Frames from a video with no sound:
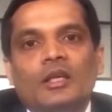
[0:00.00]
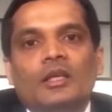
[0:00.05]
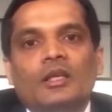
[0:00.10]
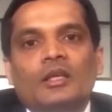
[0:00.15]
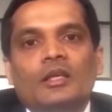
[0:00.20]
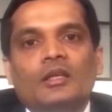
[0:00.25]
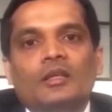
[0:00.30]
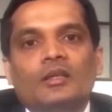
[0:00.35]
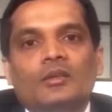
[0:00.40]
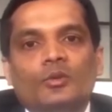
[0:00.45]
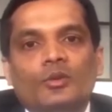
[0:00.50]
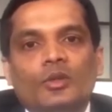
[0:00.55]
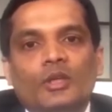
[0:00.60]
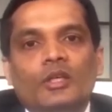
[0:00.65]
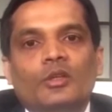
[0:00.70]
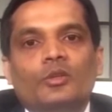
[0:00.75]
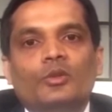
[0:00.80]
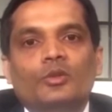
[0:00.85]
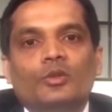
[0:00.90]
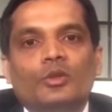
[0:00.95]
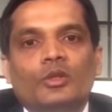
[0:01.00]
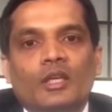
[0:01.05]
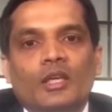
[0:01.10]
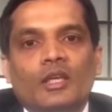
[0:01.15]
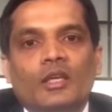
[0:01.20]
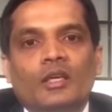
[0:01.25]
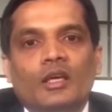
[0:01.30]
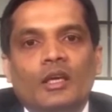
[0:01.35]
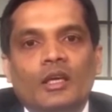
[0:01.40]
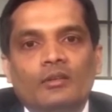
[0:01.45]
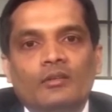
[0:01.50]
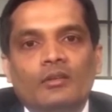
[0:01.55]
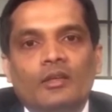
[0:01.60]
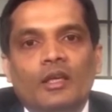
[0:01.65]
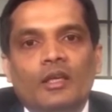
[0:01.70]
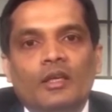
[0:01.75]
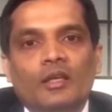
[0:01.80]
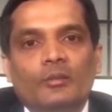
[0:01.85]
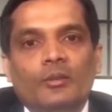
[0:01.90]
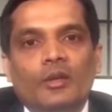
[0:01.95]
cardiac surgery or a
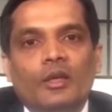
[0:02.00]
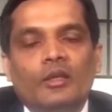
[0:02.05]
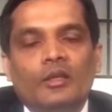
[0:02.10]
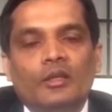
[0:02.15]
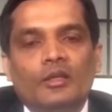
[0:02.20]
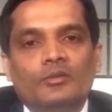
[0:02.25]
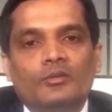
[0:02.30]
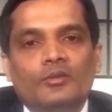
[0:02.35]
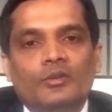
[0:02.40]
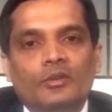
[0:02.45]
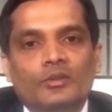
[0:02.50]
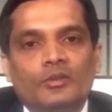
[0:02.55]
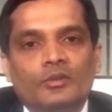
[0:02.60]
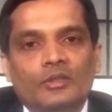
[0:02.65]
cardiac arrhythmia,